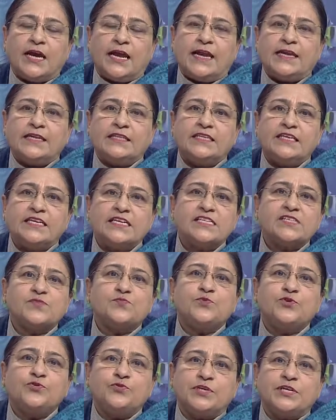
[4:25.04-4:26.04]
and
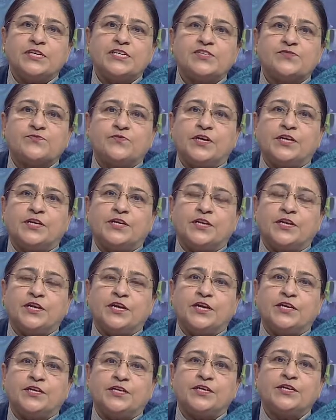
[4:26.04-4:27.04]
these mutants were
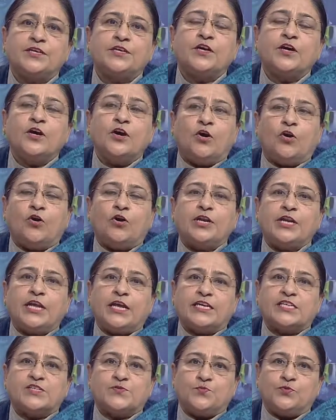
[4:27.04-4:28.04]
created on
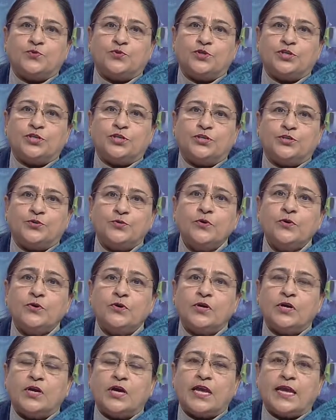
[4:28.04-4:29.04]
exposure to
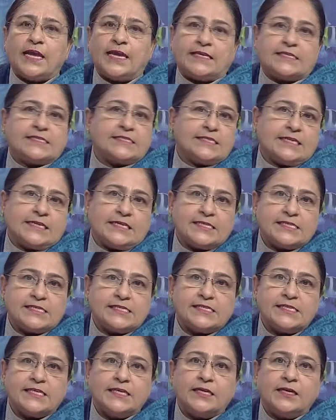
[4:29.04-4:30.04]

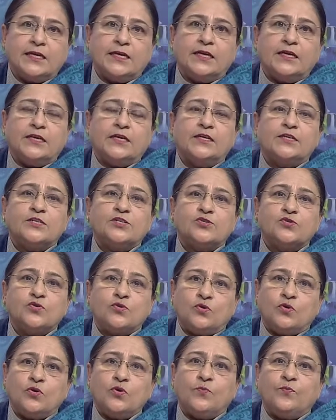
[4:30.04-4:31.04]
X-rays.
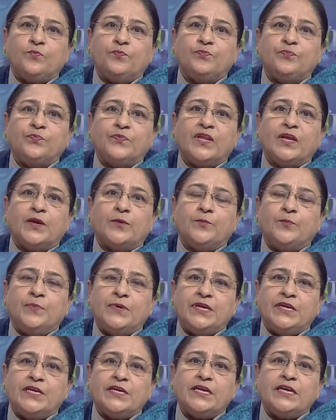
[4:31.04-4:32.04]
So,
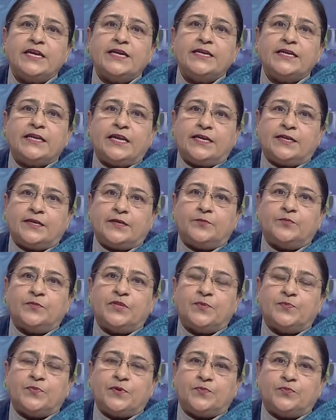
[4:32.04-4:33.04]
Beadle and
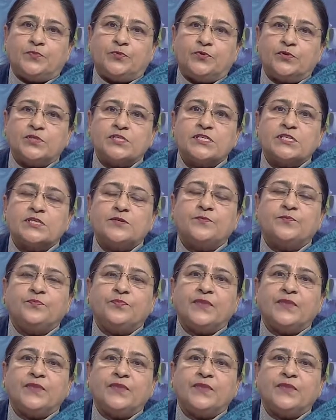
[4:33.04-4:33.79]
Tatum they proposed